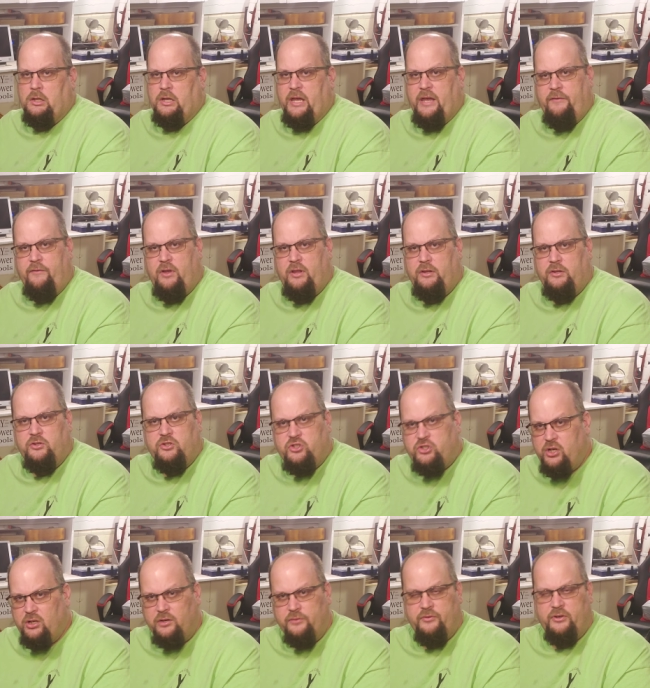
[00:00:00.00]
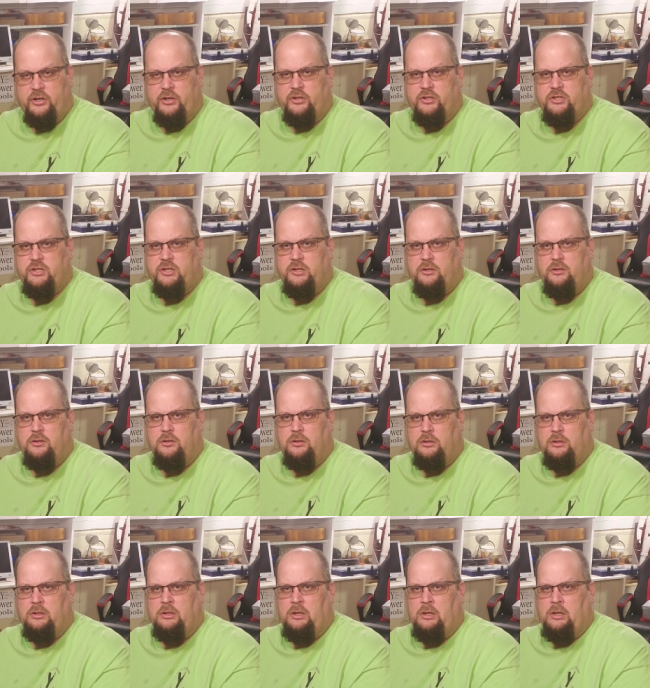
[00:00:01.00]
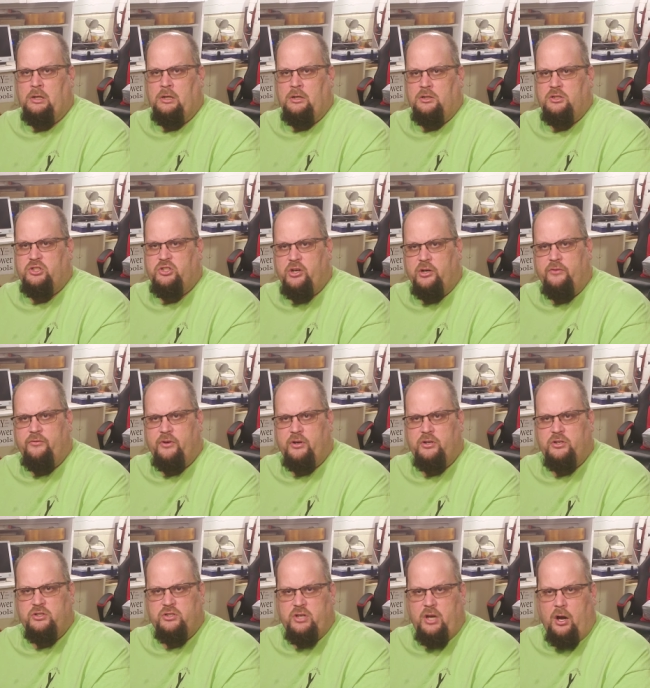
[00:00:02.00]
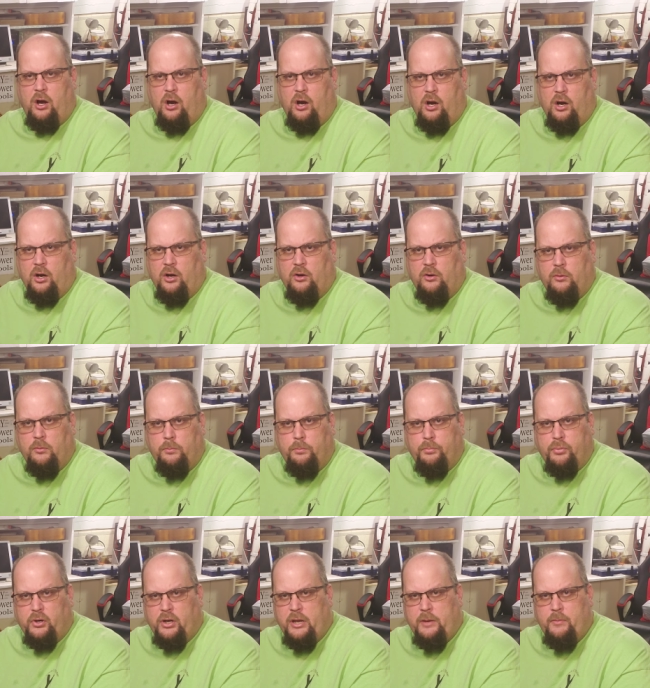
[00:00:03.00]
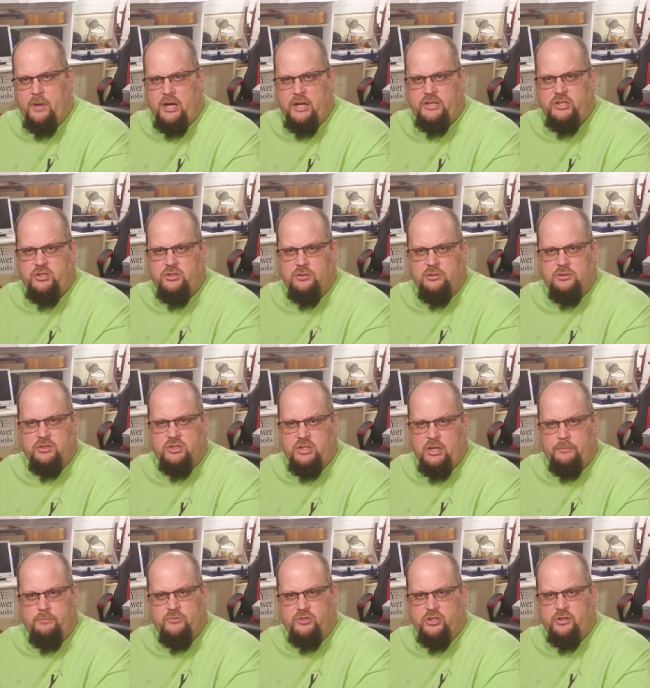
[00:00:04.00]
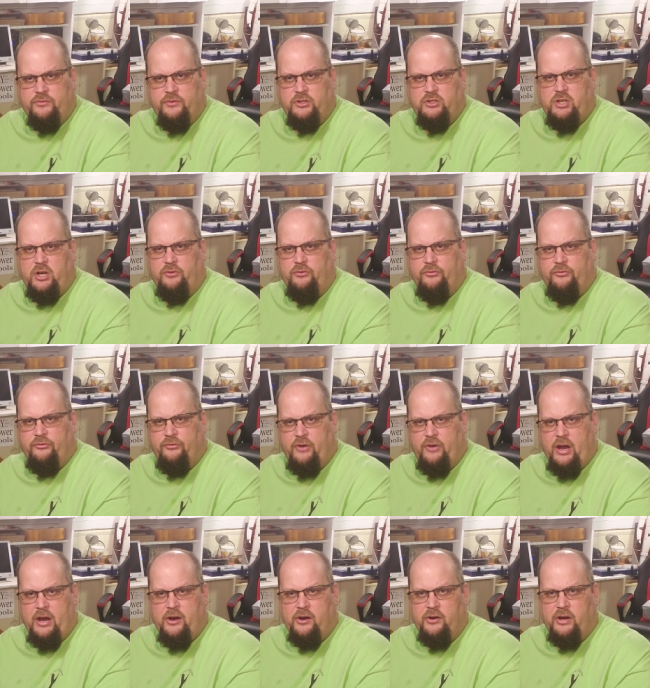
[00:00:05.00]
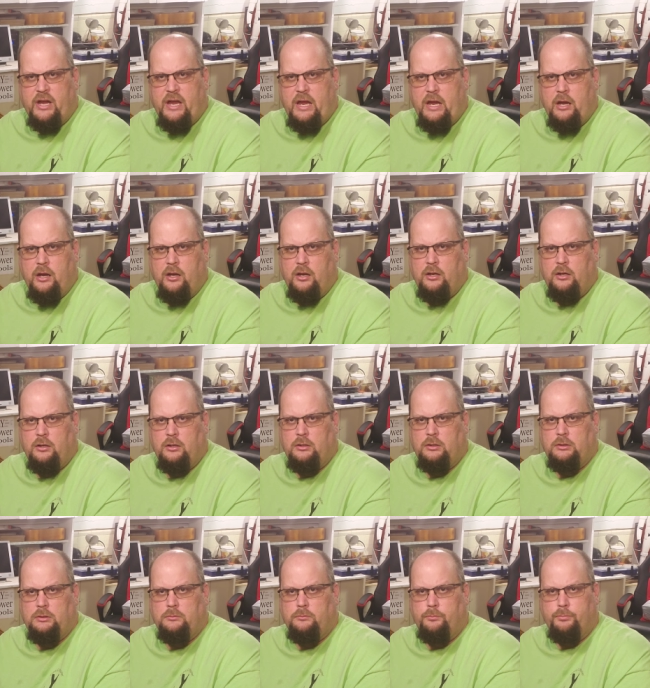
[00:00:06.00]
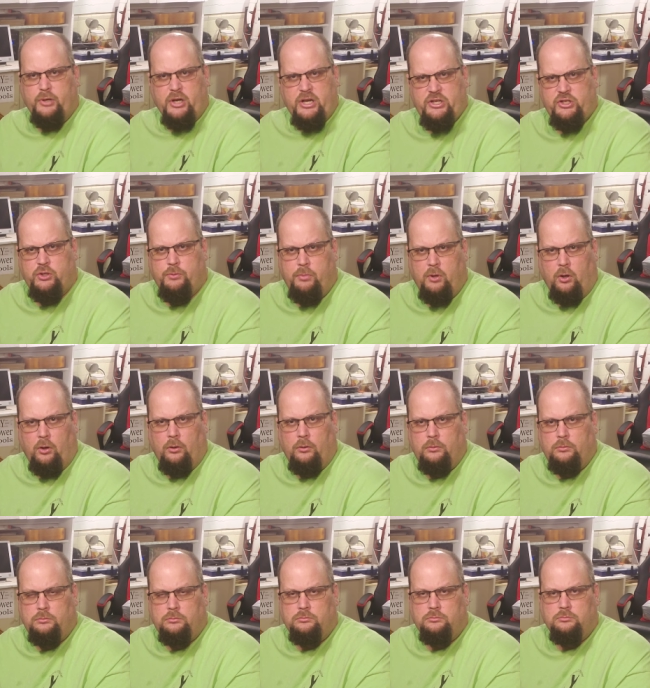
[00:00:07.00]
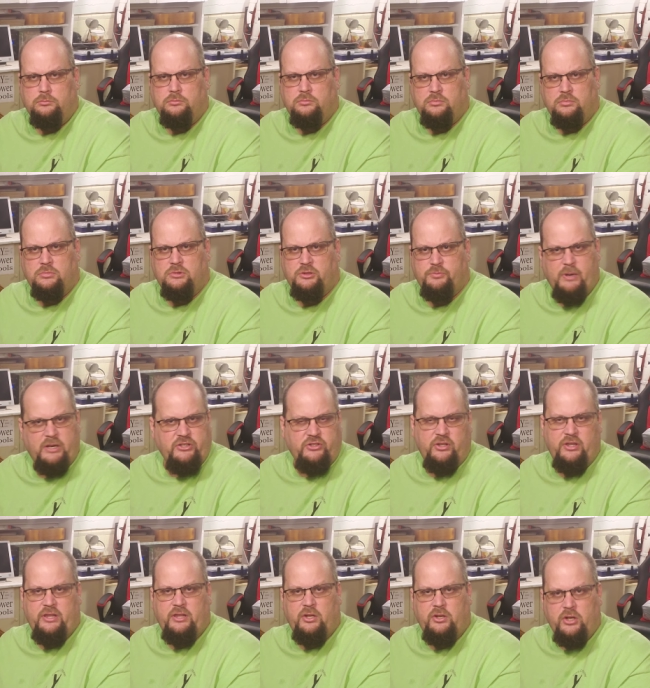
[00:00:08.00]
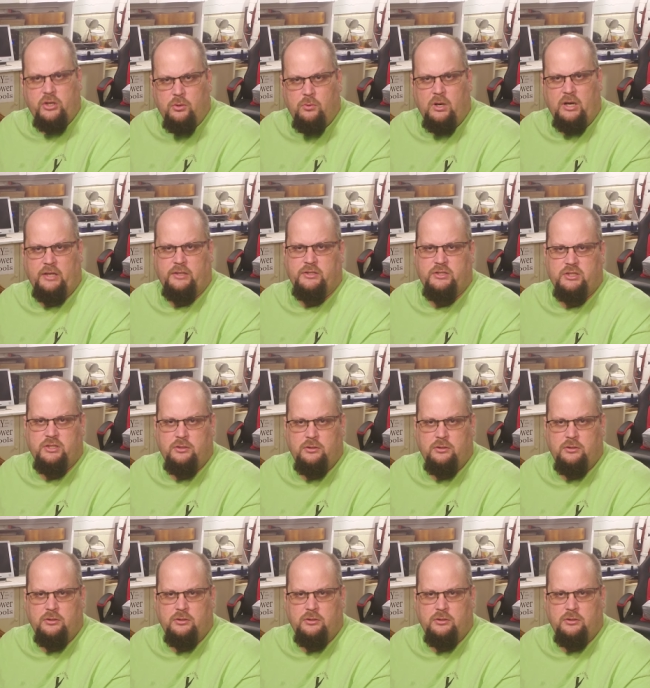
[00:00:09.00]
Even servers. Servers are pretty much, some servers are very breachable, especially the new ones.